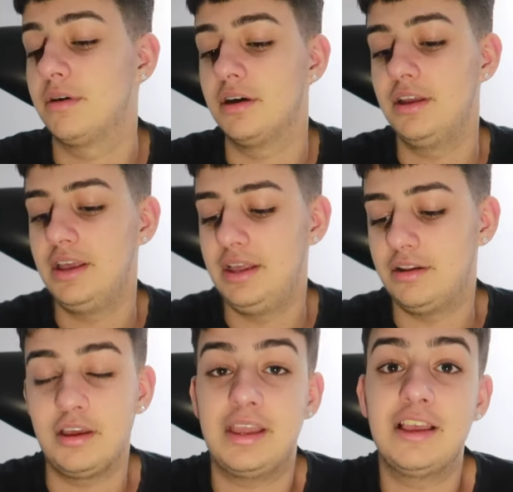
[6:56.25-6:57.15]
But
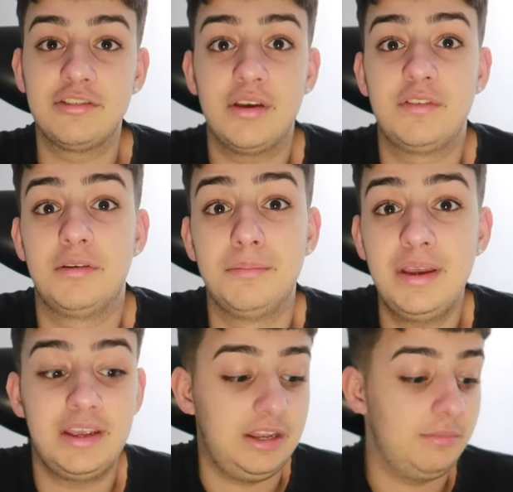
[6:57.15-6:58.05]
like KSI even
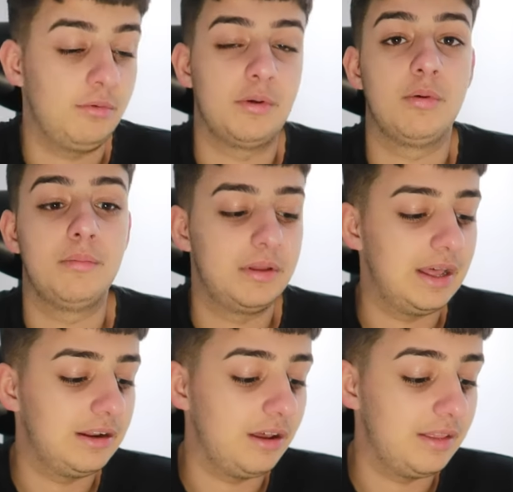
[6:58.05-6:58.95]
admitted he probably won't be
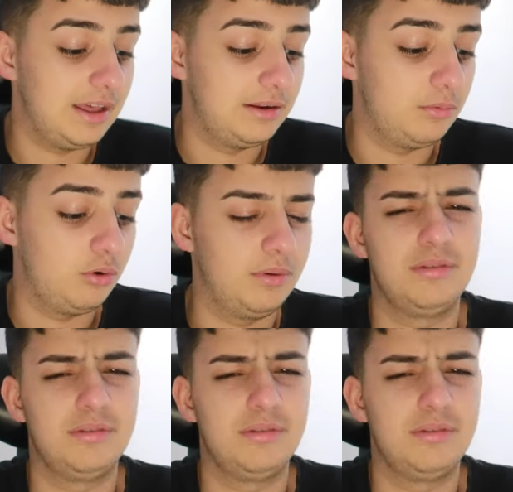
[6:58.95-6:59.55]
that like that anymore.